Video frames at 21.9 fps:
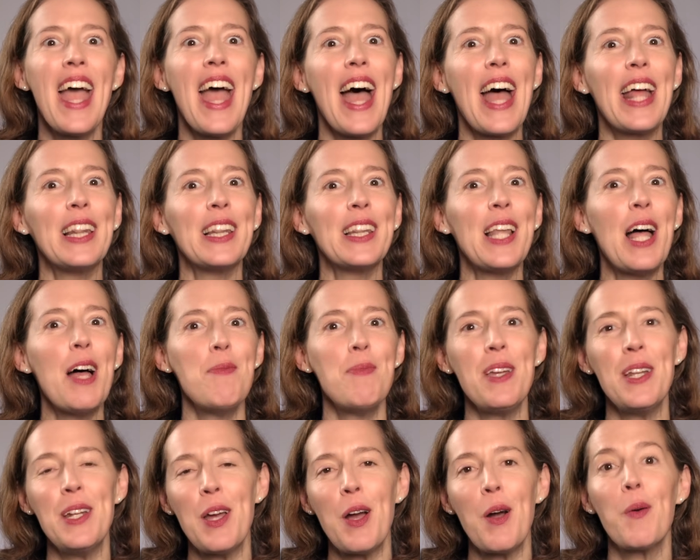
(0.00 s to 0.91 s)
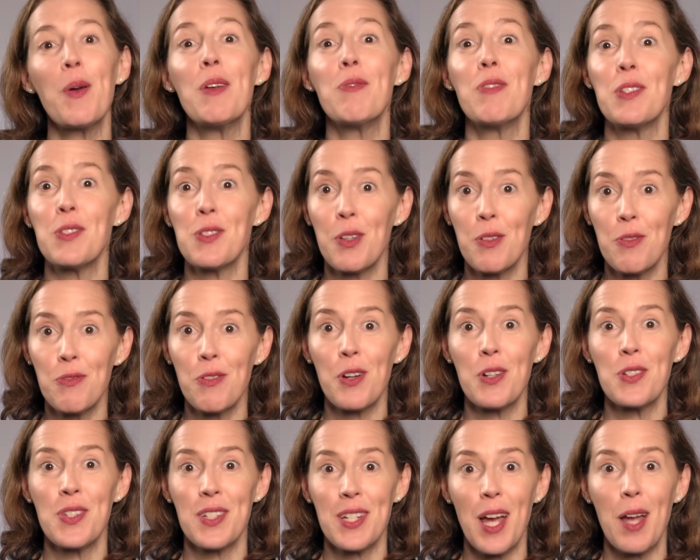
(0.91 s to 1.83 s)
and let me know if it's your
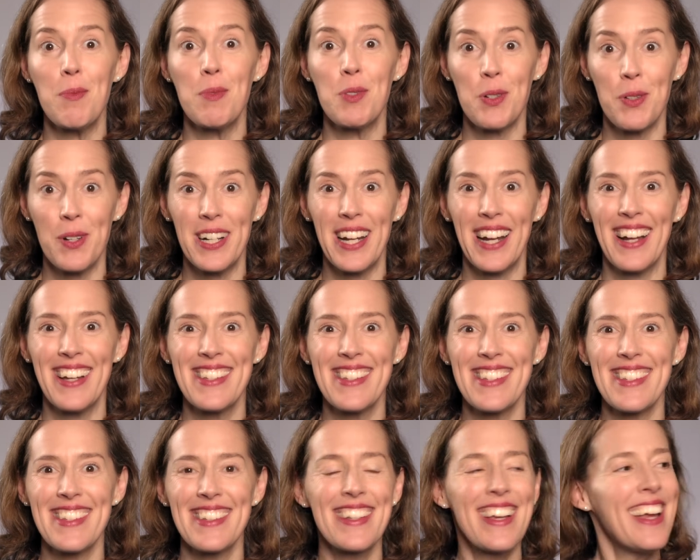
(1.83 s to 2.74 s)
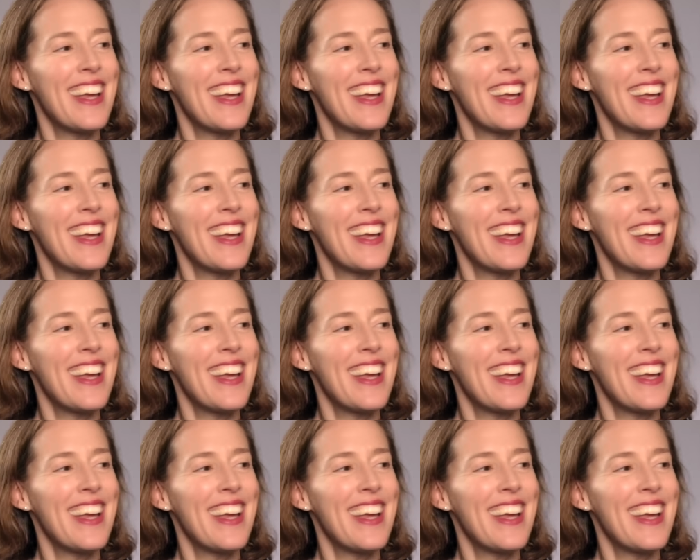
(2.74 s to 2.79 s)
first time joining us.